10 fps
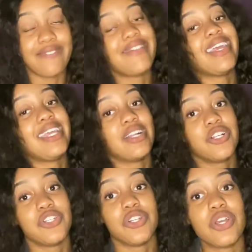If they get
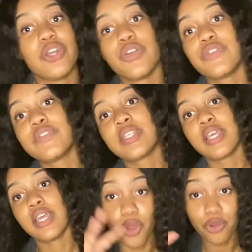on your nerves,
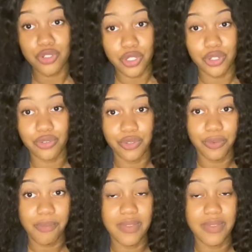go to your room.